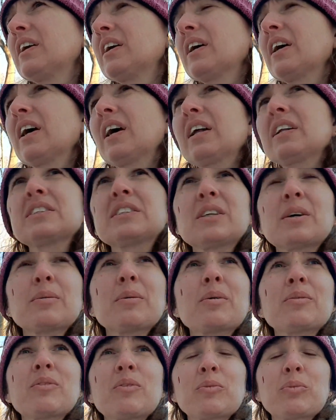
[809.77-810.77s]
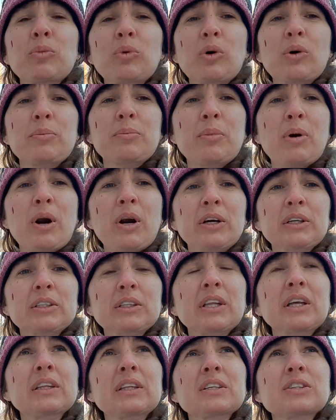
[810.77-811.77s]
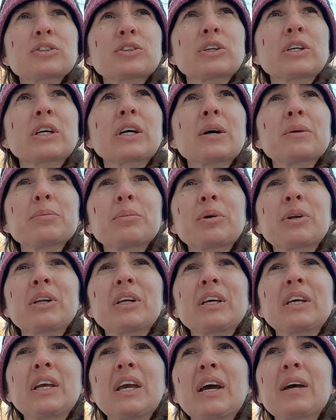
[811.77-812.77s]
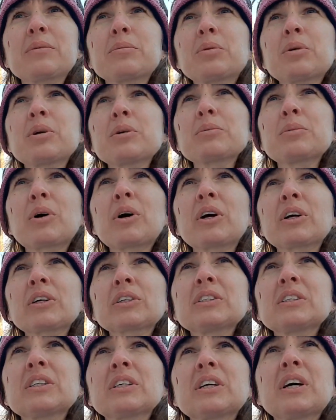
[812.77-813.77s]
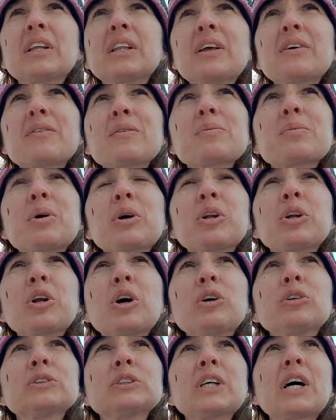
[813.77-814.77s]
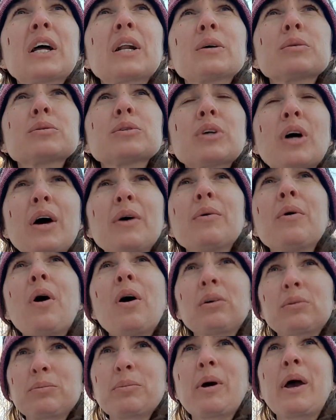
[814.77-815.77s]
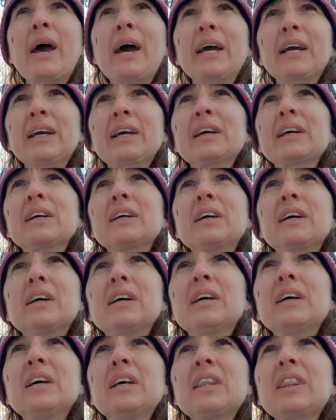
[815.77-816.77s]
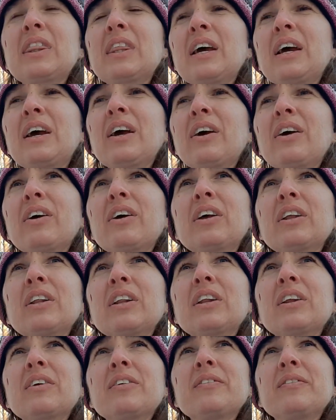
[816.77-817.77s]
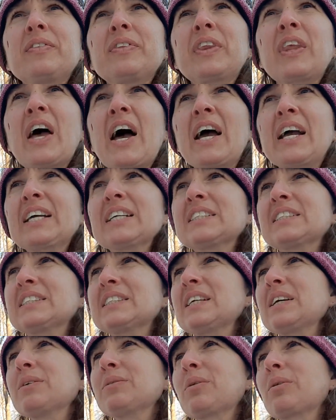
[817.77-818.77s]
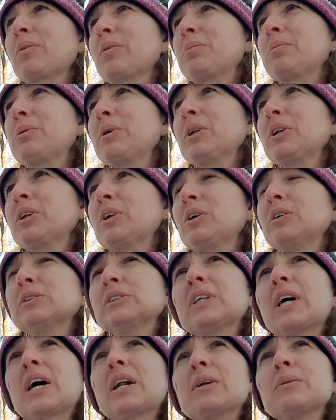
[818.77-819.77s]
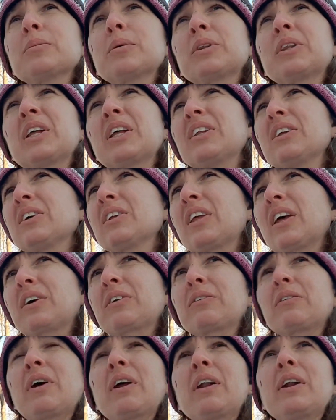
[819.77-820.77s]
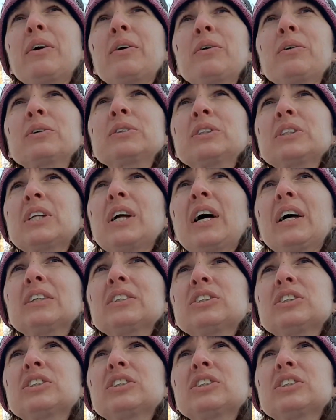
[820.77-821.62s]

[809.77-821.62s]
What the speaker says: And some of them were marked that the tree company had pre-marked, and then we put no's on them. So I walked back there and I could see where we put no's on them, but they look like red oaks, not